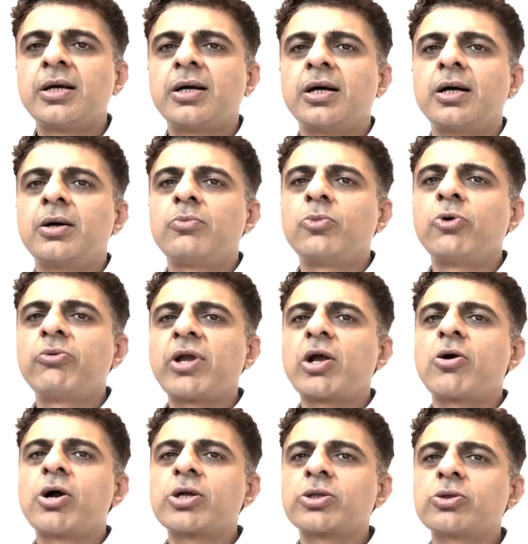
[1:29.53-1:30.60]
Moving
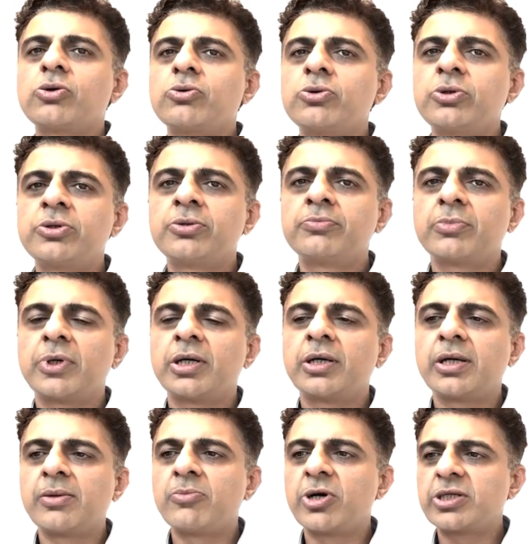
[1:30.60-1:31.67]
on to
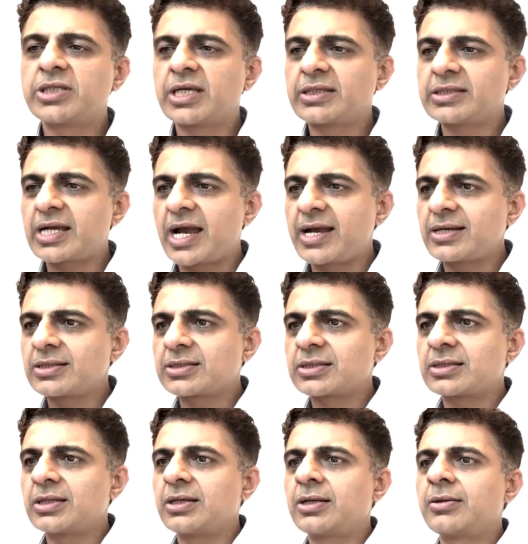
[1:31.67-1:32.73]
emerging
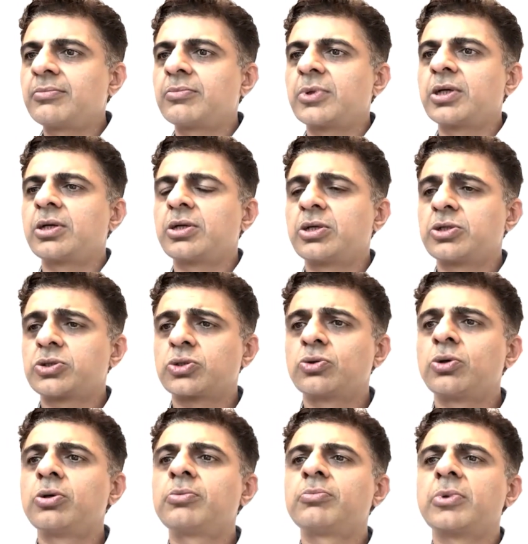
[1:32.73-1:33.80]
giants,
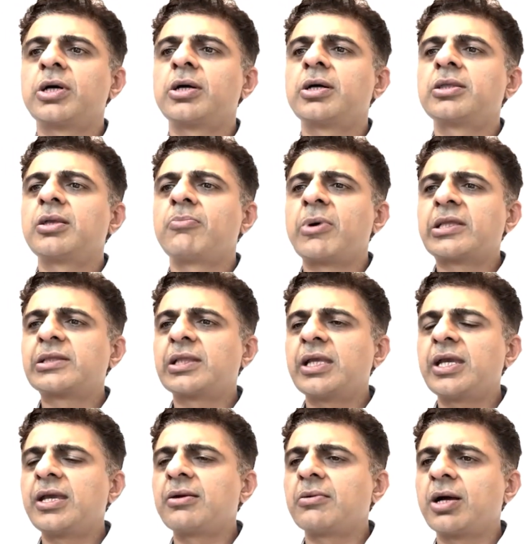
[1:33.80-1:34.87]
the
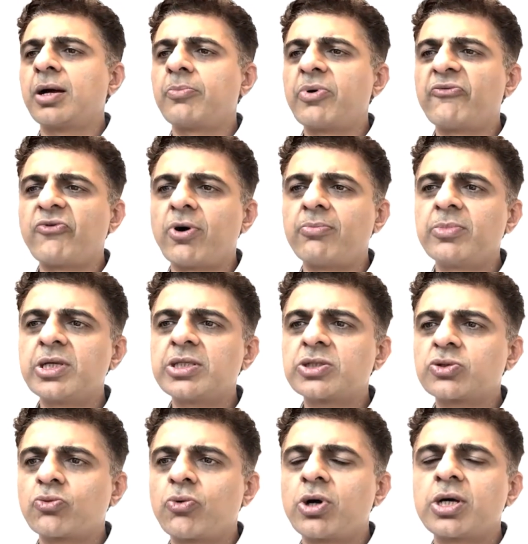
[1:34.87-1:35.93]
monthly
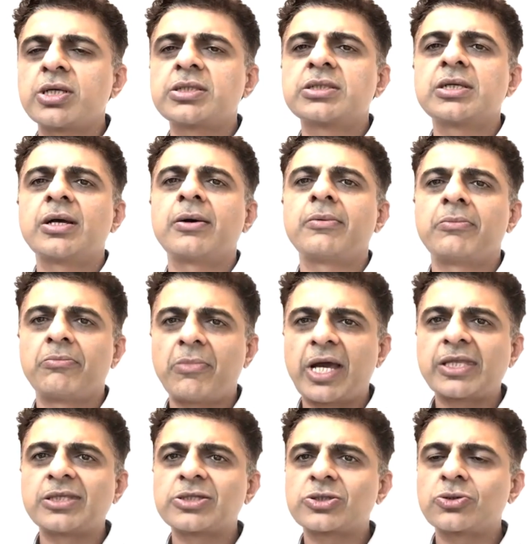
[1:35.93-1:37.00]
performance was
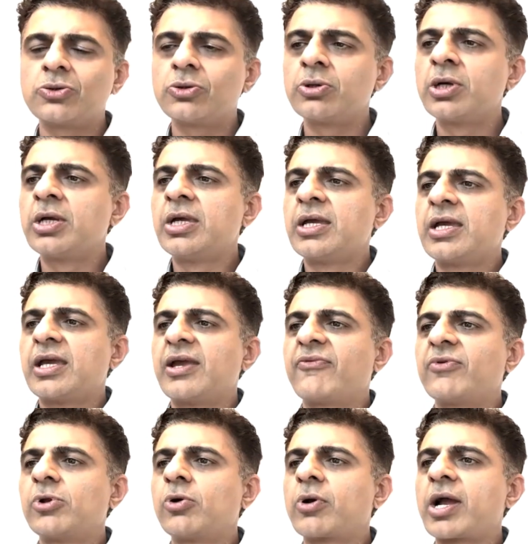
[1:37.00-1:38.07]
-2. If
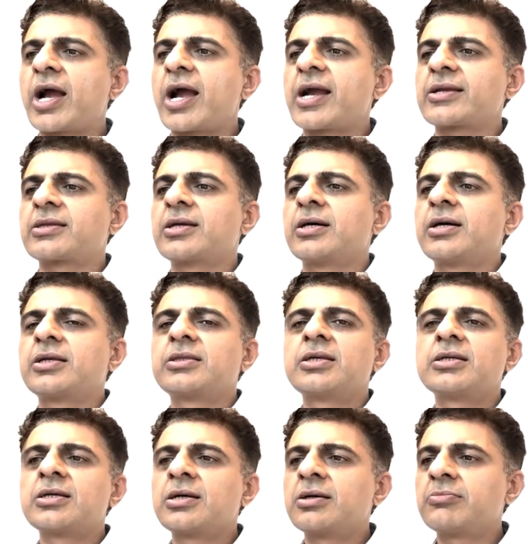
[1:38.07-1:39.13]
you look at
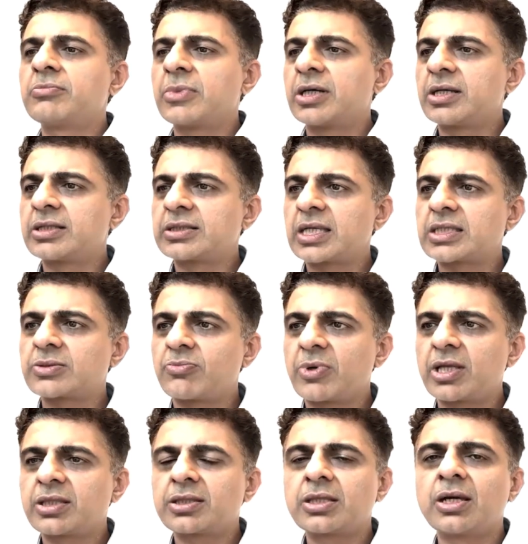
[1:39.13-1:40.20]
the 6
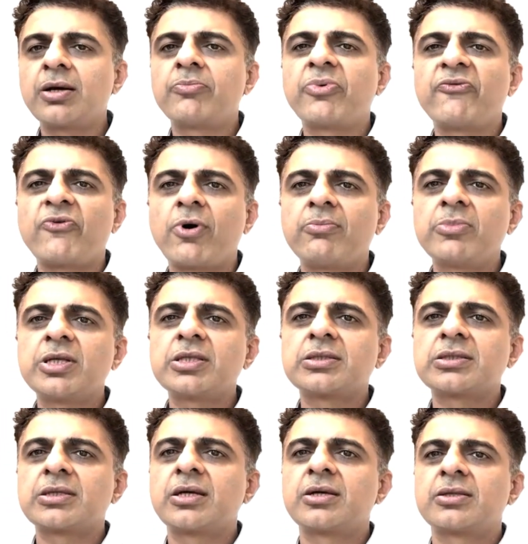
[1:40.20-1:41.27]
month
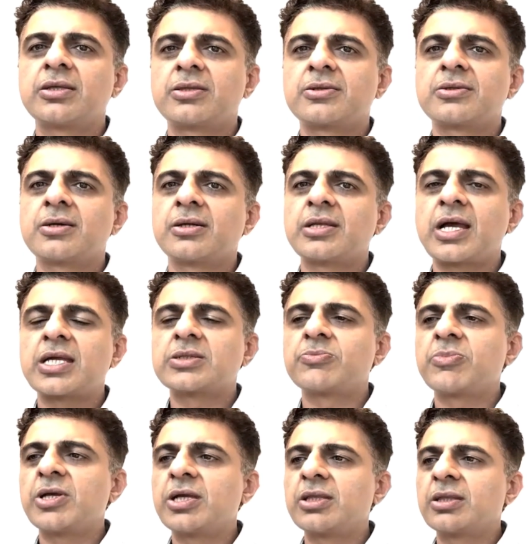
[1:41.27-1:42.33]
performance, the return has
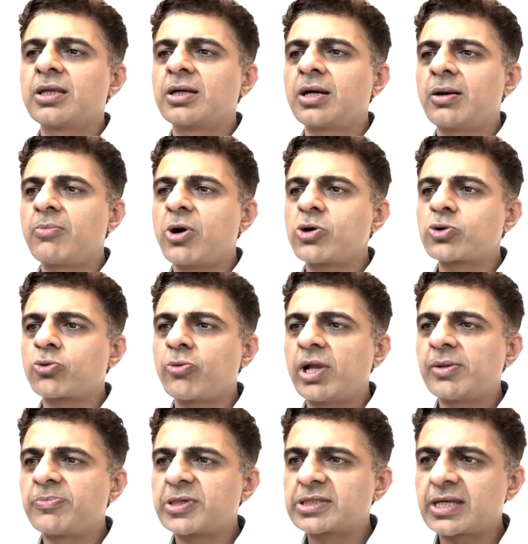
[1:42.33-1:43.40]
been about
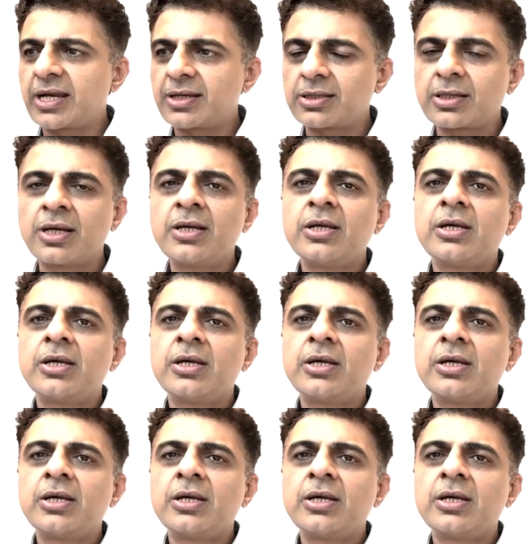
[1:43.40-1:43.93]
12%